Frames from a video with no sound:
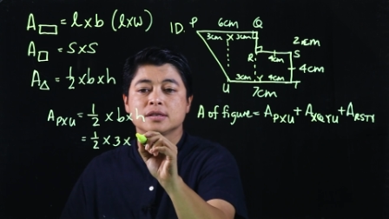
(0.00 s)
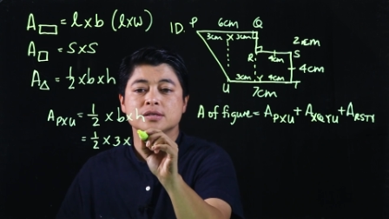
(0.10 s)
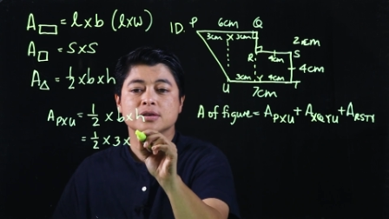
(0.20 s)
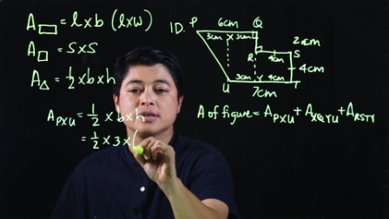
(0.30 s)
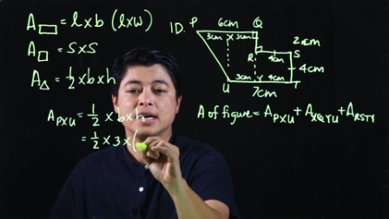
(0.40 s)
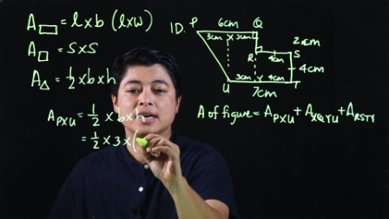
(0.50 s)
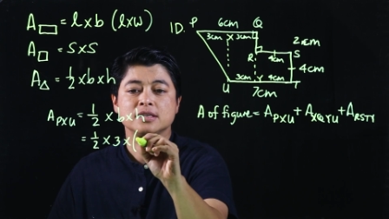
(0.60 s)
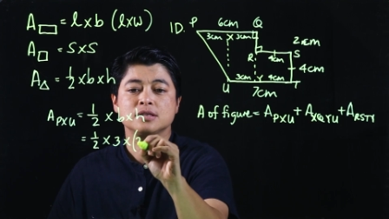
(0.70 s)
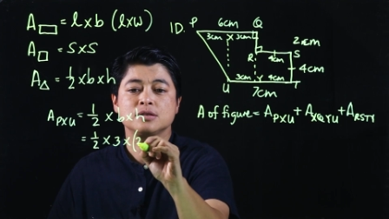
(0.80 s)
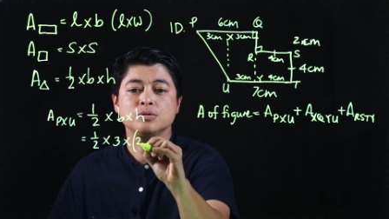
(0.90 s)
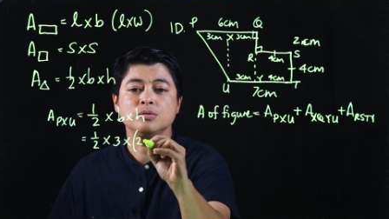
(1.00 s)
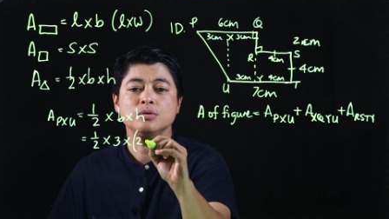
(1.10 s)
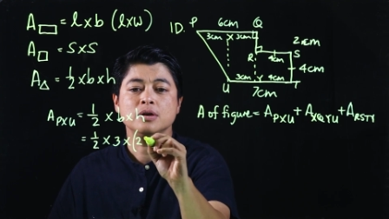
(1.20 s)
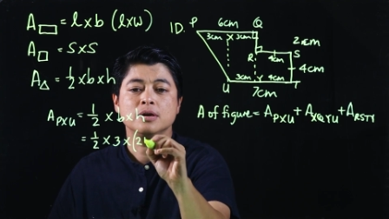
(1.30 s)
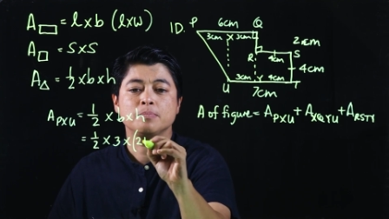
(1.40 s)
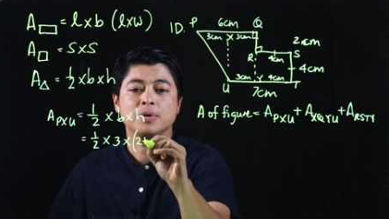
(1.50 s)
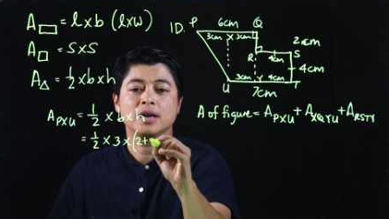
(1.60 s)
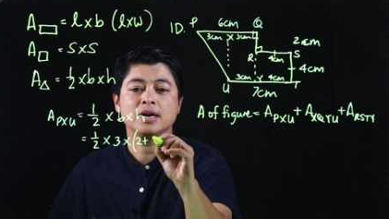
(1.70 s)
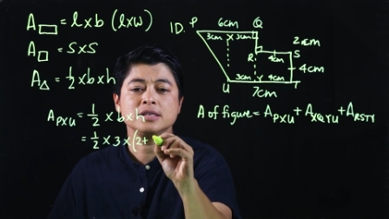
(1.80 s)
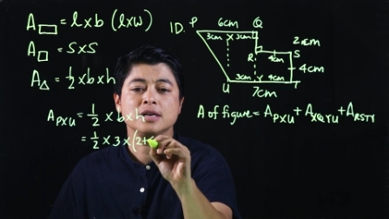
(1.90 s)
So that's 2
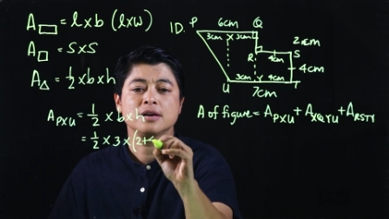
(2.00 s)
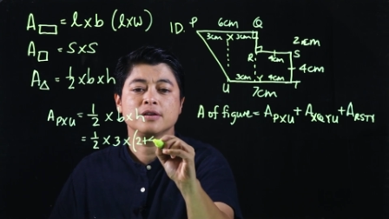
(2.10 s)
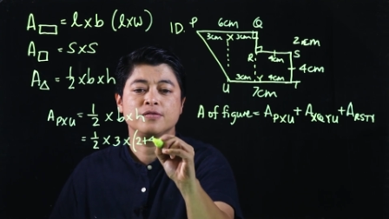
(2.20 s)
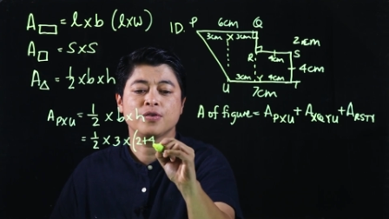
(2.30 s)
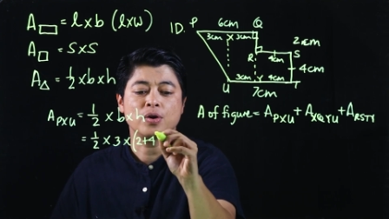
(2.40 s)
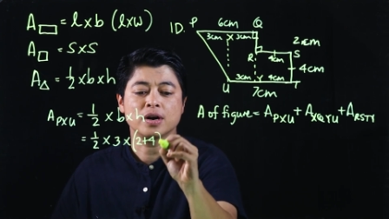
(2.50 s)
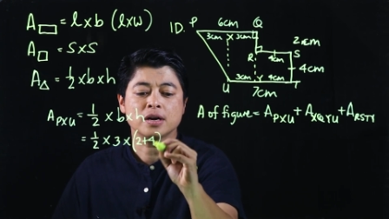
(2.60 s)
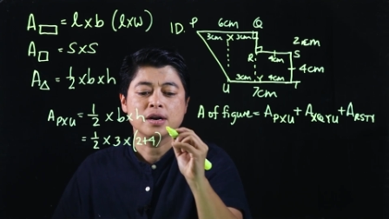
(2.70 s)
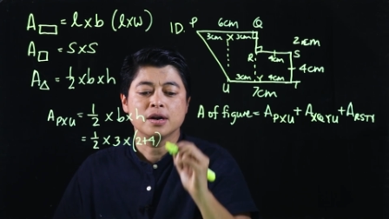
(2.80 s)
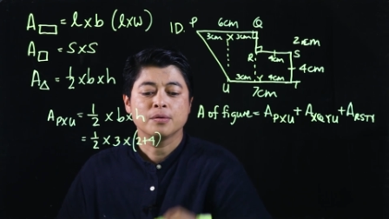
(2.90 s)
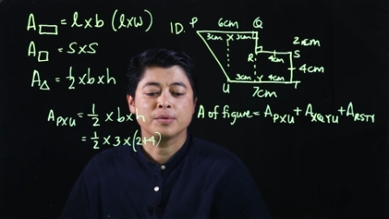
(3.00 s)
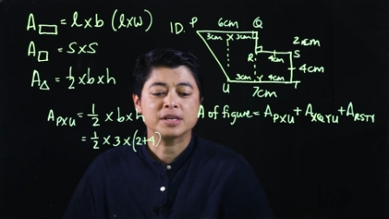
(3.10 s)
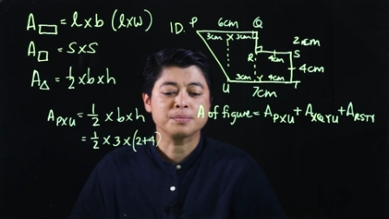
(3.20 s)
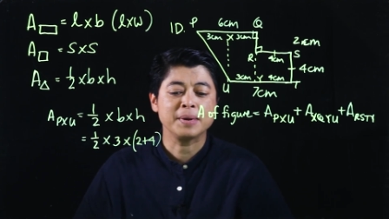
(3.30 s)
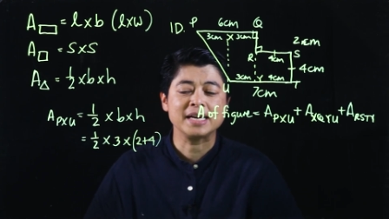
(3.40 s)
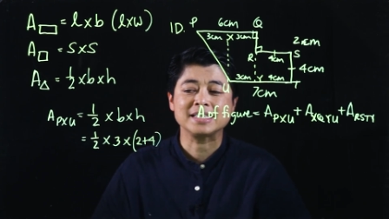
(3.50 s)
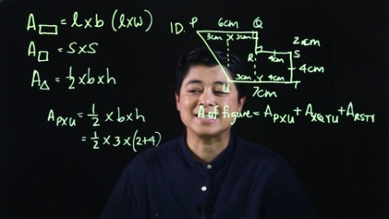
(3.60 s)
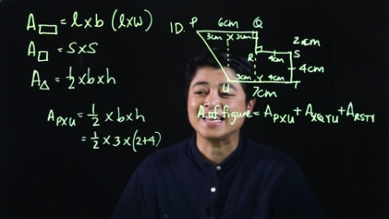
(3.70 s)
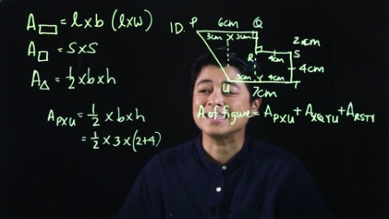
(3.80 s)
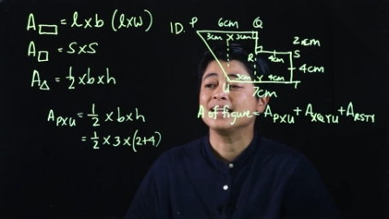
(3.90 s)
plus 4, which
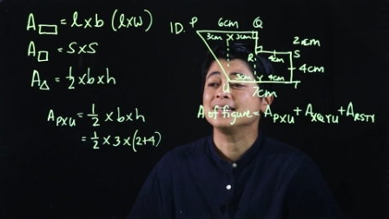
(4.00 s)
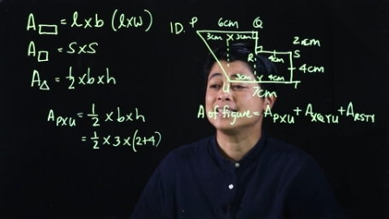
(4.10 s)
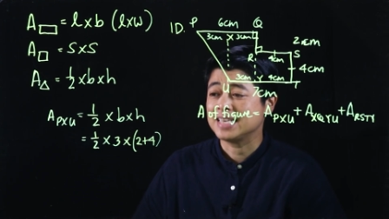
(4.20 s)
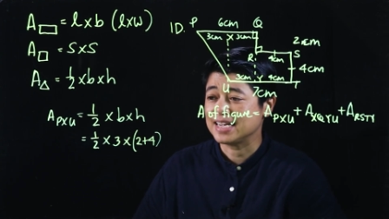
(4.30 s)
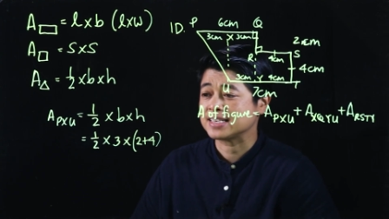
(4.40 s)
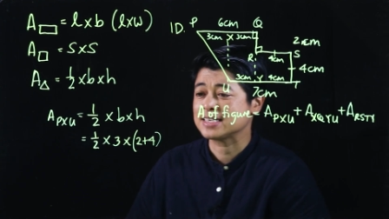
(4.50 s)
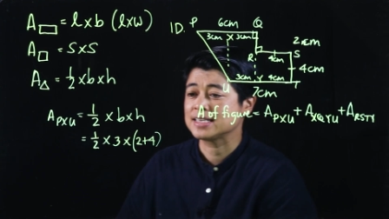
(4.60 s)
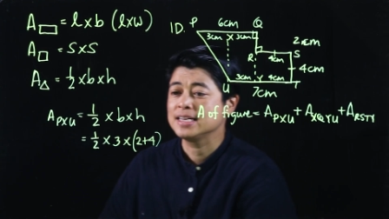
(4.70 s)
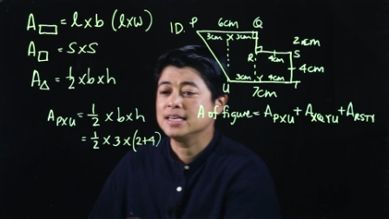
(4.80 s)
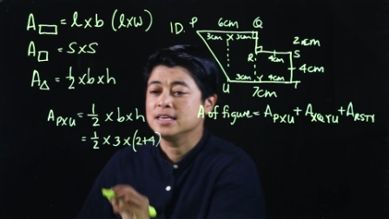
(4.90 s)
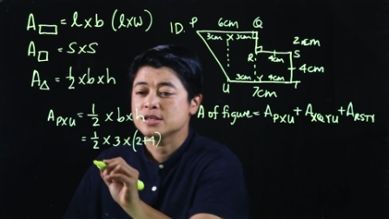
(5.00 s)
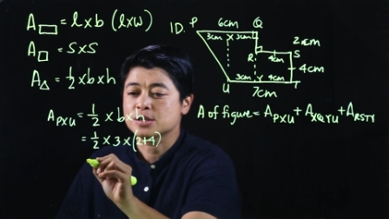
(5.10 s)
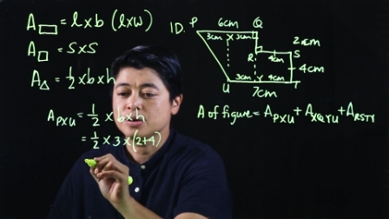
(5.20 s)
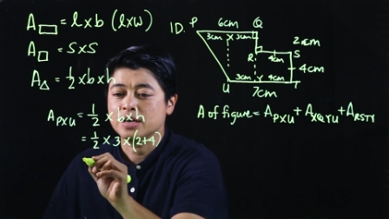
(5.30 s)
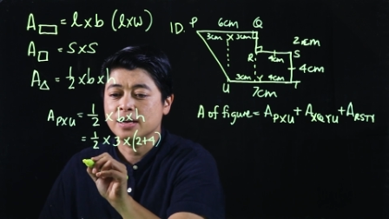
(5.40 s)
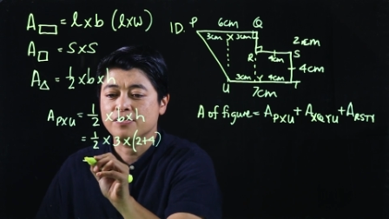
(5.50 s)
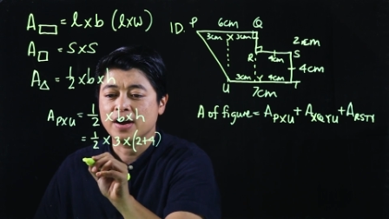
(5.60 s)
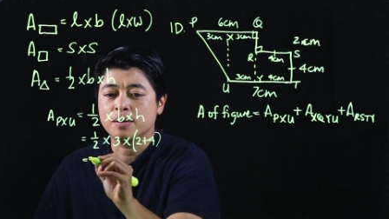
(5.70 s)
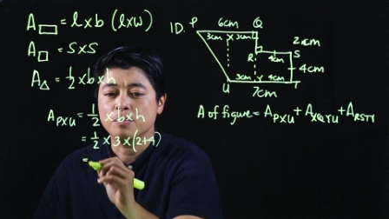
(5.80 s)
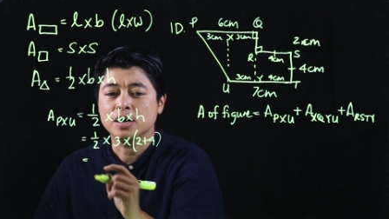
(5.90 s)
makes it 6. So if
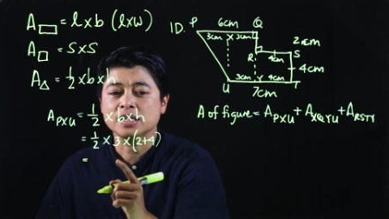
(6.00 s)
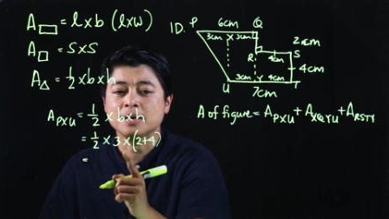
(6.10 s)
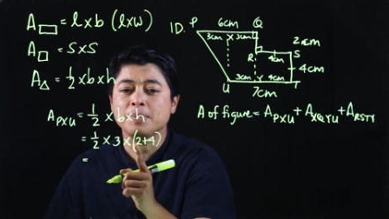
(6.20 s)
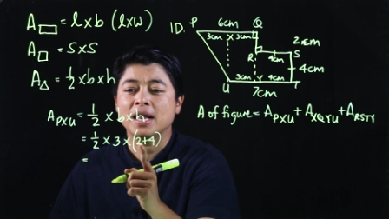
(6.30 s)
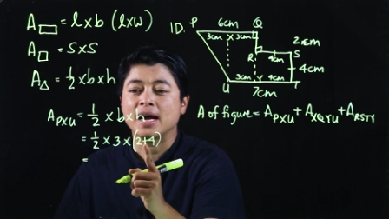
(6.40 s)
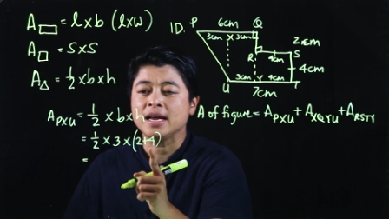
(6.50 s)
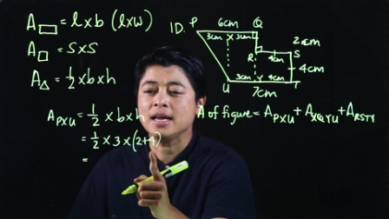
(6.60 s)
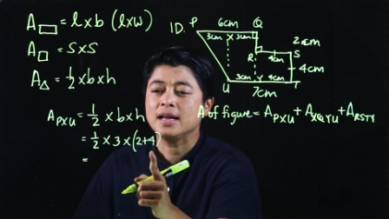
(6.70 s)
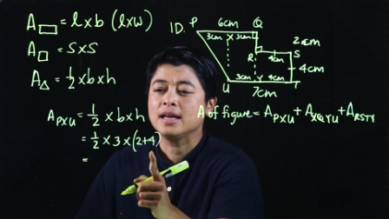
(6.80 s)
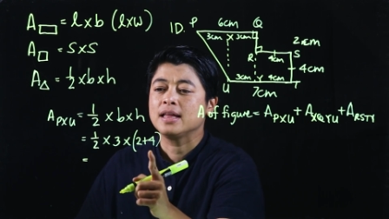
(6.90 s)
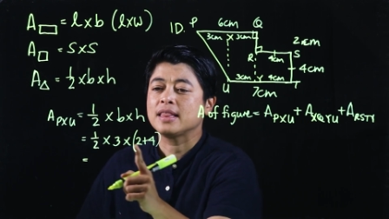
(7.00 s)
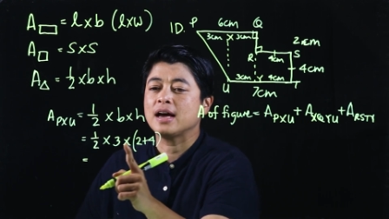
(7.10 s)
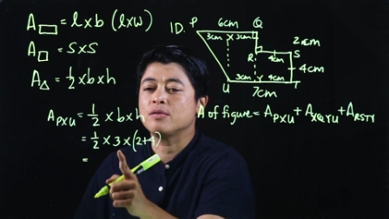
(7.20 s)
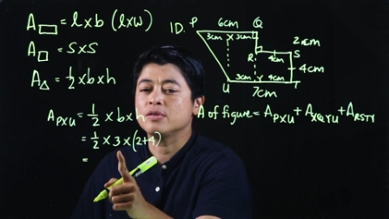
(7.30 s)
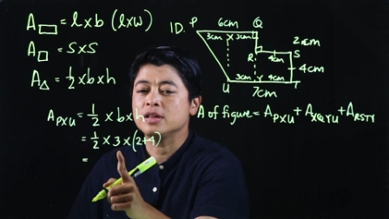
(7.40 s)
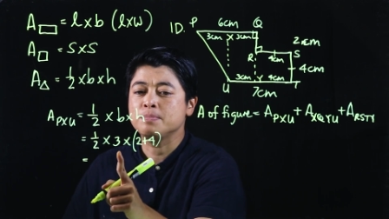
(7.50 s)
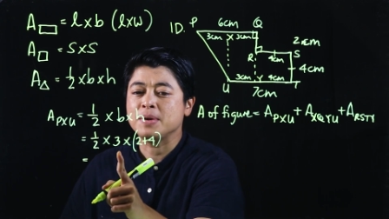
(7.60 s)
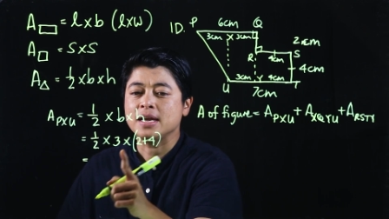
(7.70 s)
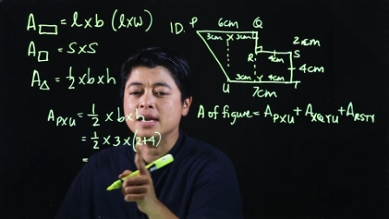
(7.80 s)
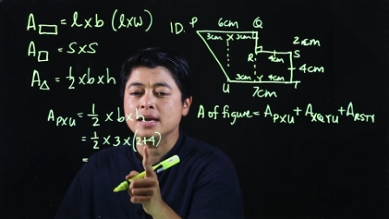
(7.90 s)
I multiply, that will
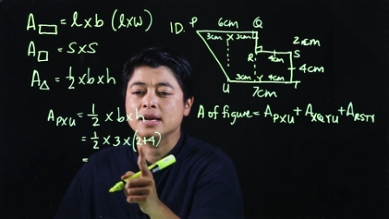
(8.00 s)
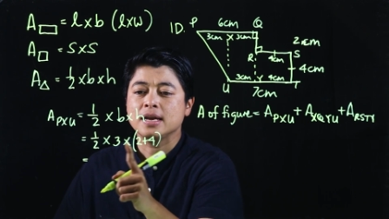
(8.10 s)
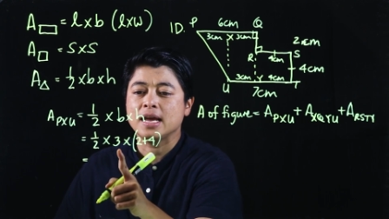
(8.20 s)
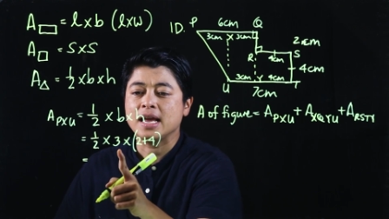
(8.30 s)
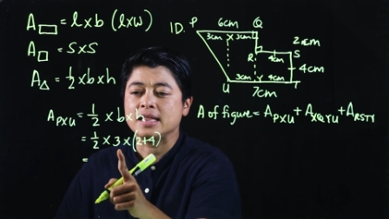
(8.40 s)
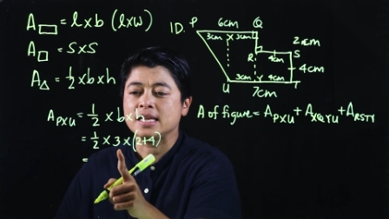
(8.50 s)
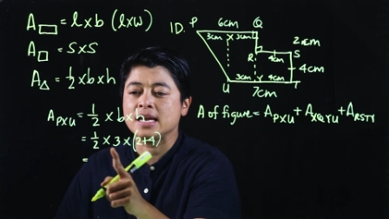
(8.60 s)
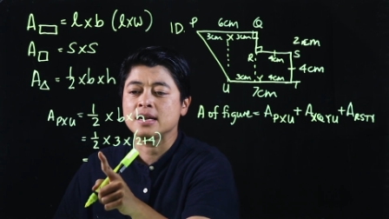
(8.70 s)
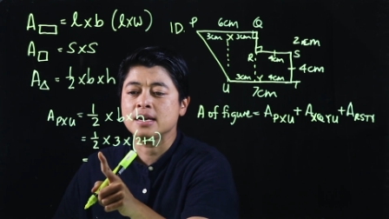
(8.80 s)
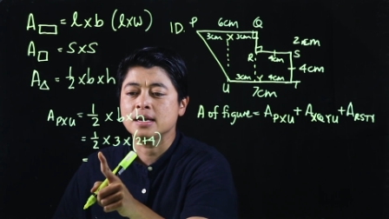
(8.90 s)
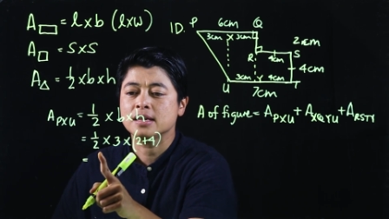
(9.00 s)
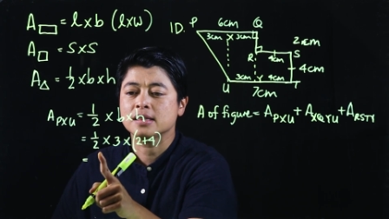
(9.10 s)
be 18